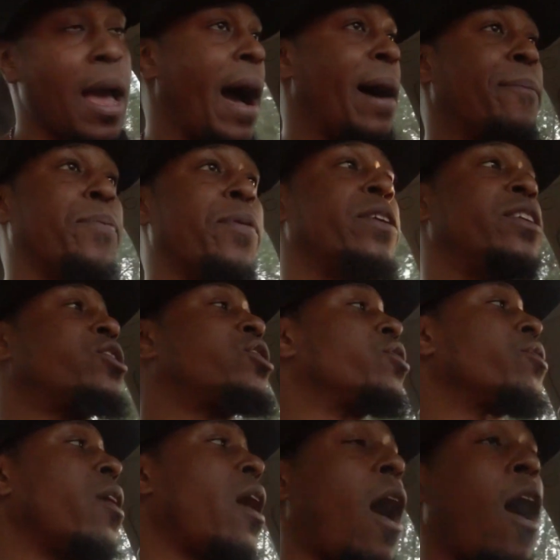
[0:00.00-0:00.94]
I'm pretty
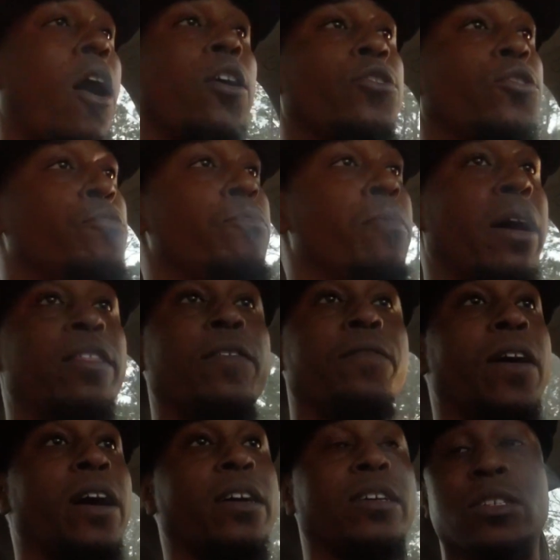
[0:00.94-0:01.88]
sure all you
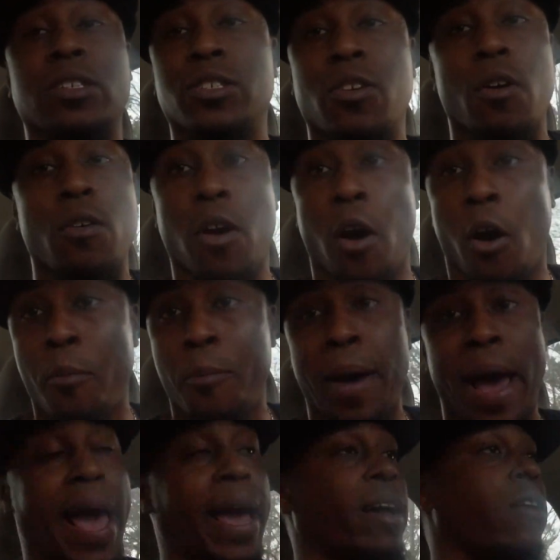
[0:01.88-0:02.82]
motherfuckers is gonna go
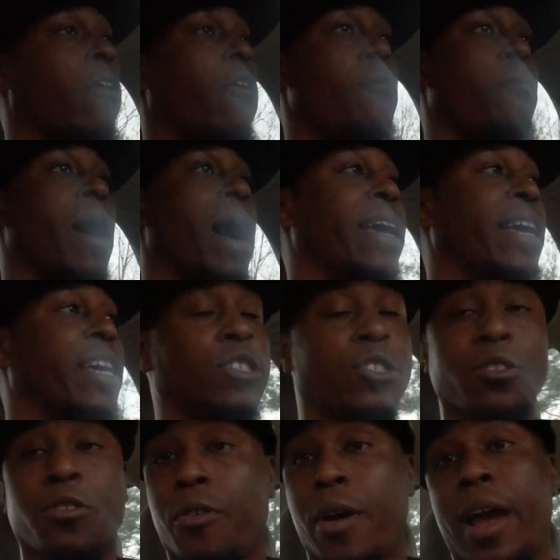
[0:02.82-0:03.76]
back on my
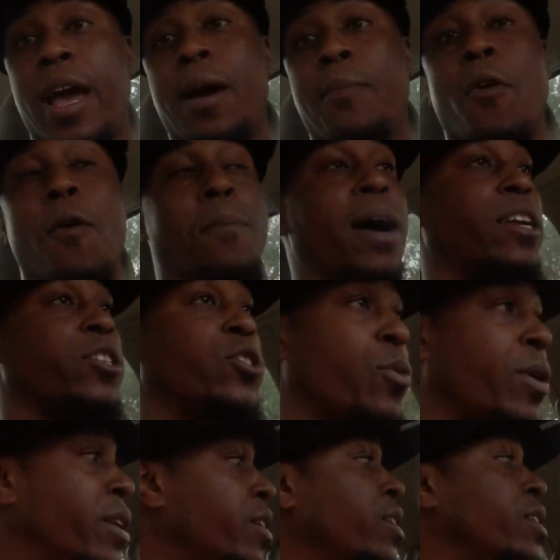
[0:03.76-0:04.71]
Instagram or my
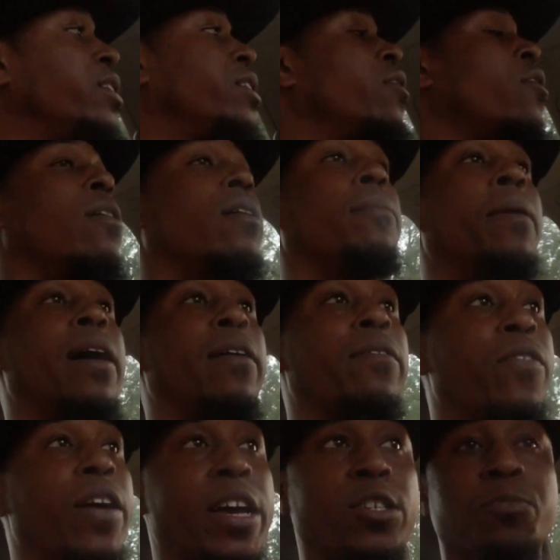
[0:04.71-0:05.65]
Twitter or my
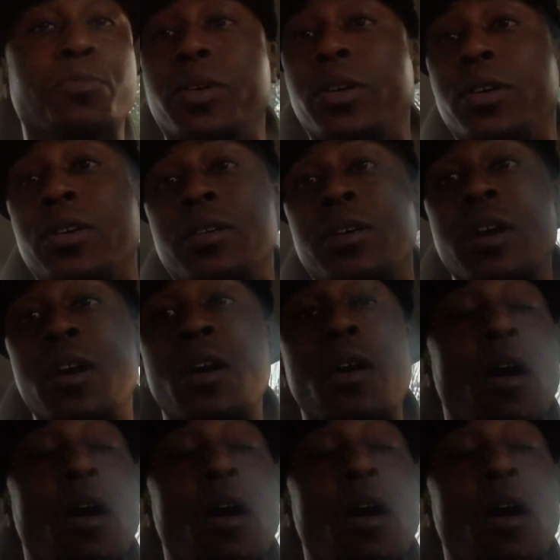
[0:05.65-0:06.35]
Facebook